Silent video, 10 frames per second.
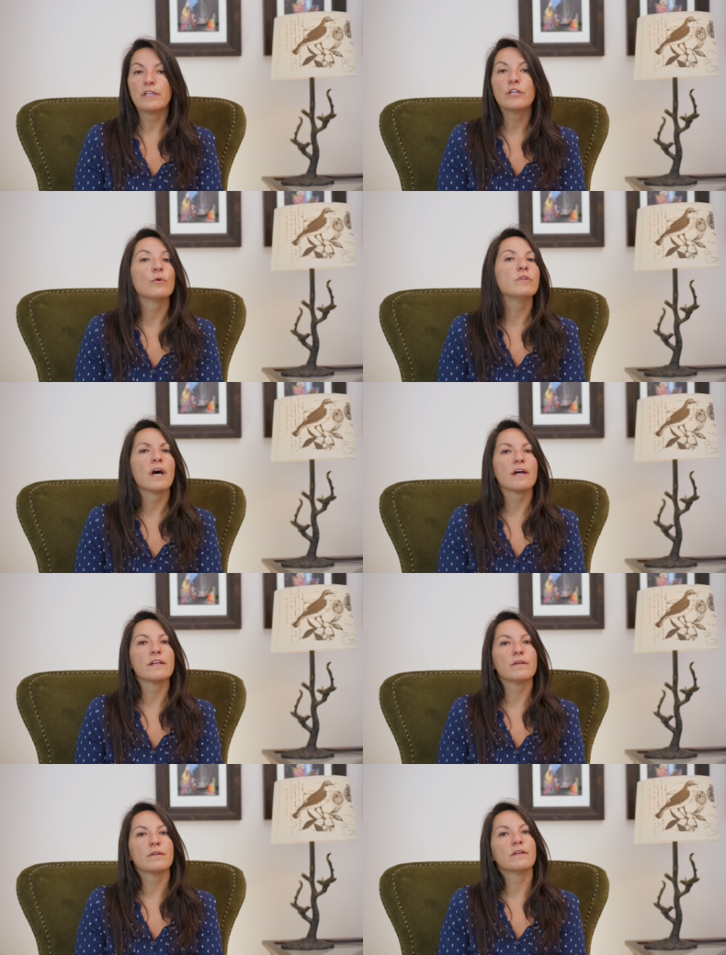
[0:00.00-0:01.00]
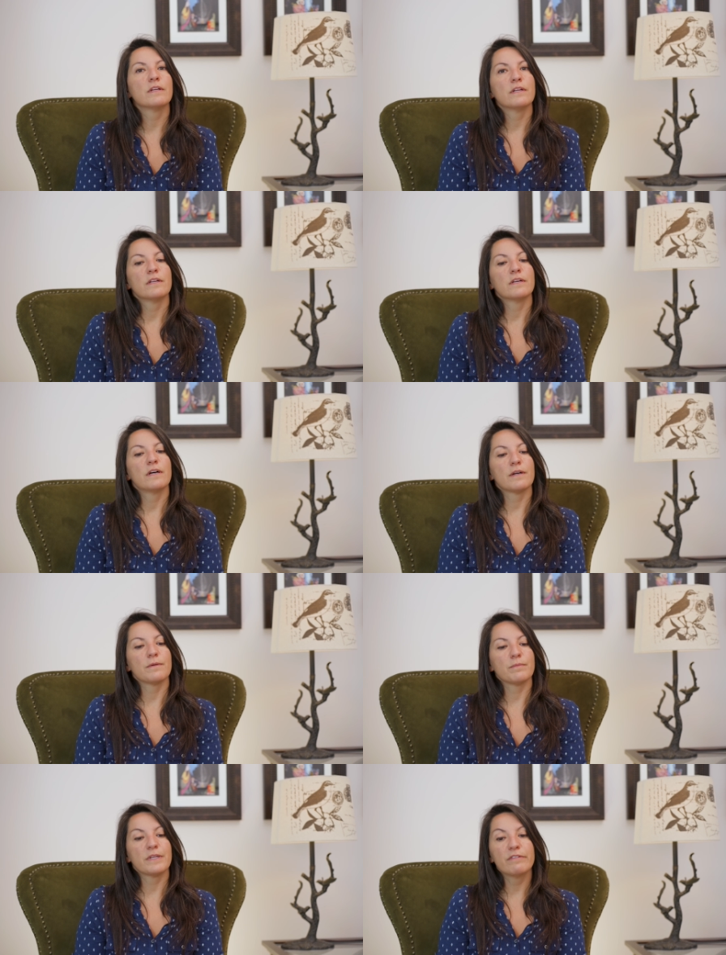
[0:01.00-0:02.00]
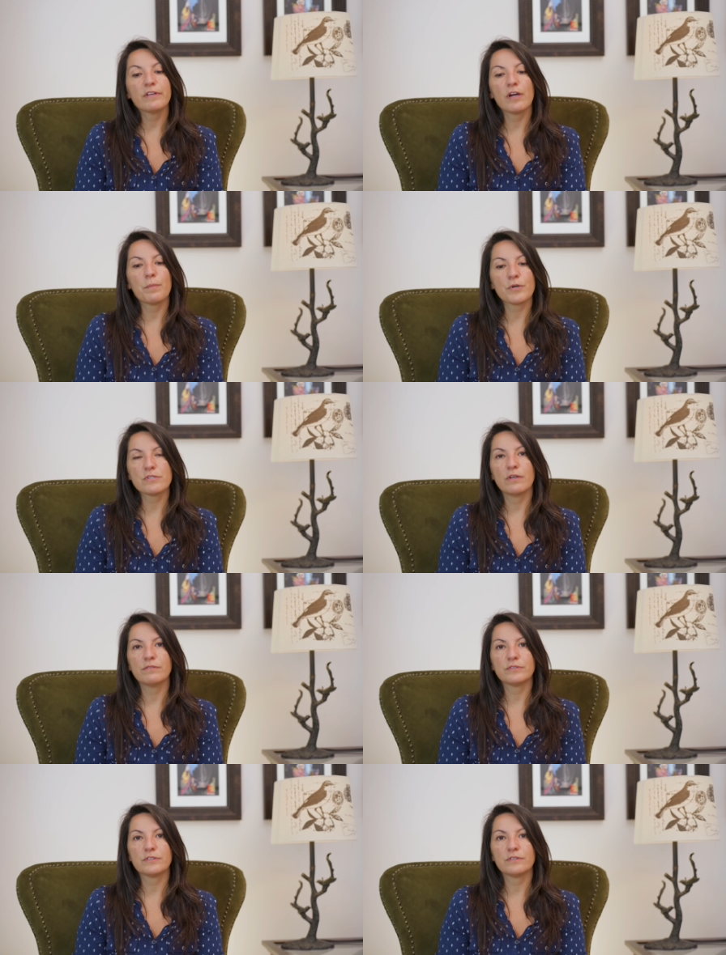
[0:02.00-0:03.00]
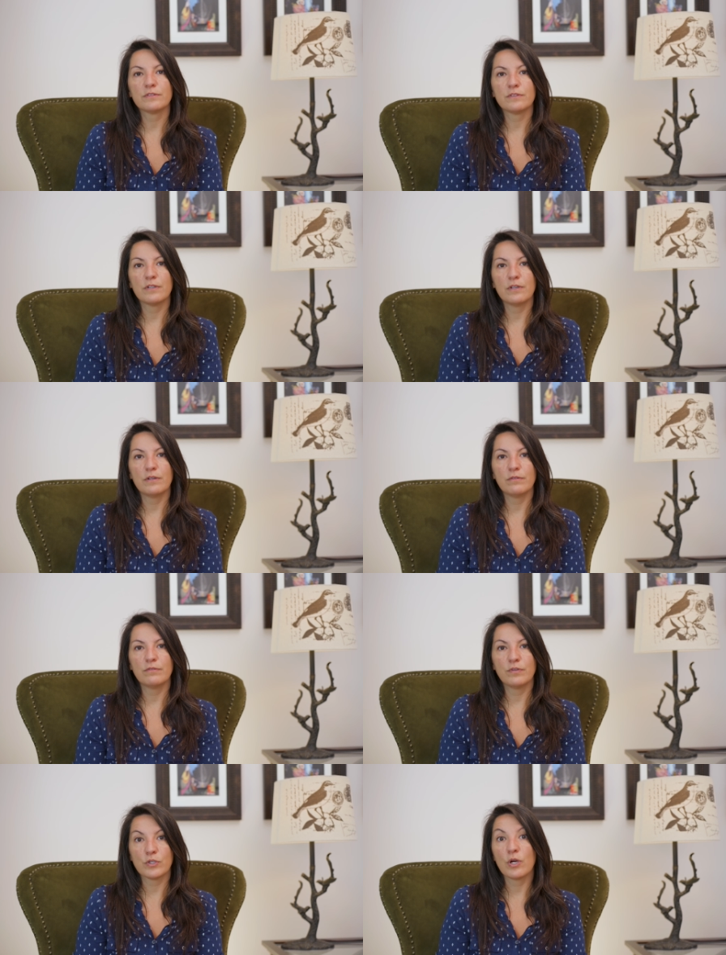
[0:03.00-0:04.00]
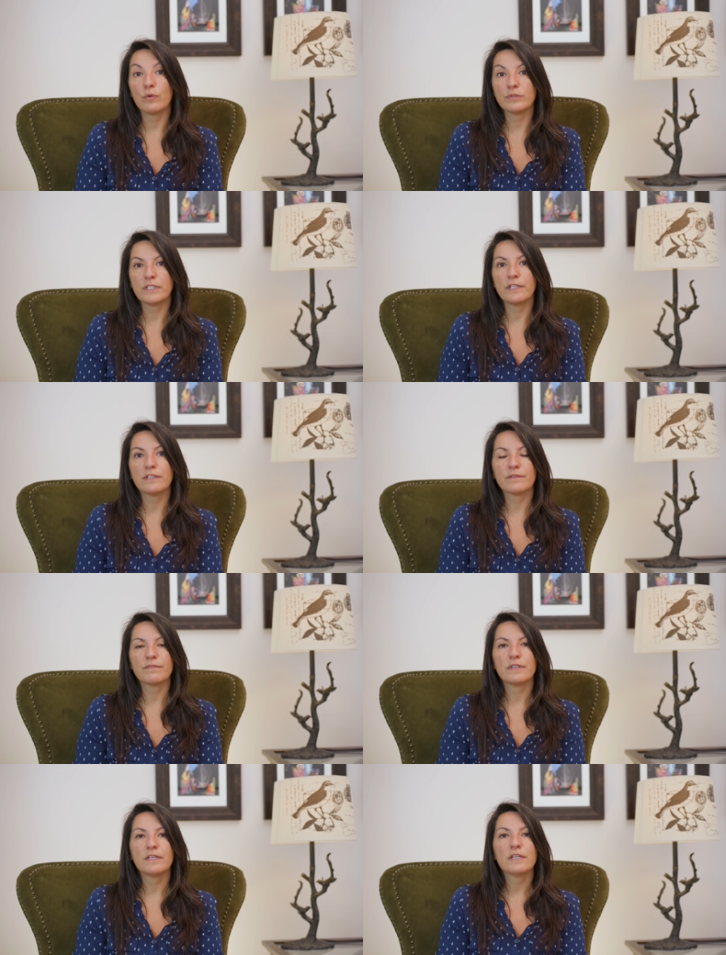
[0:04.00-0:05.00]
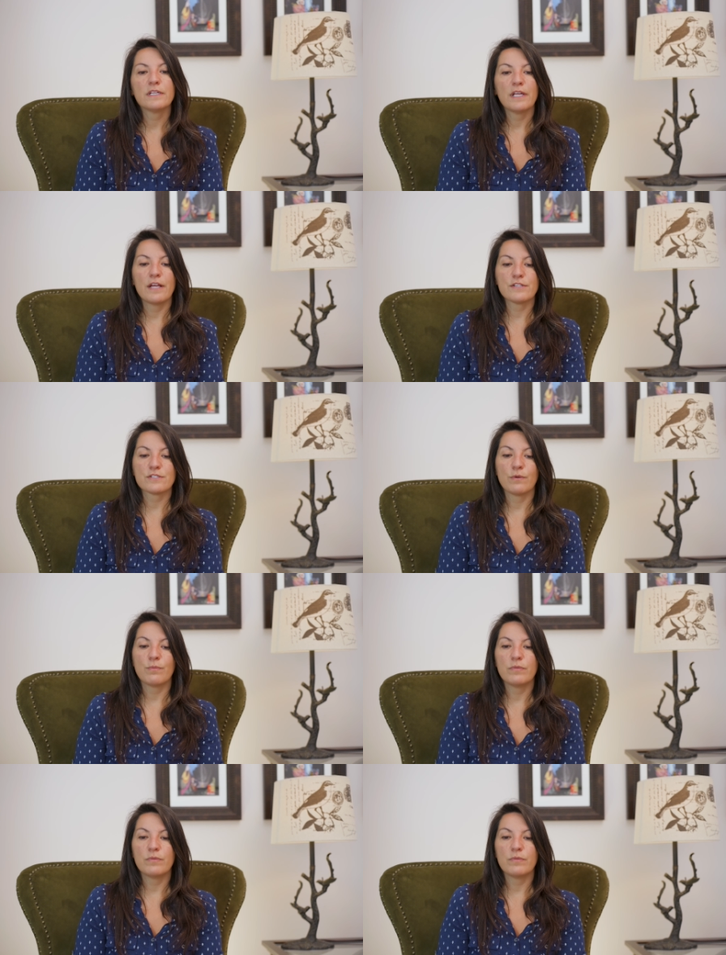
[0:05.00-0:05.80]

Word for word: not giving up ourselves for our own sake. And so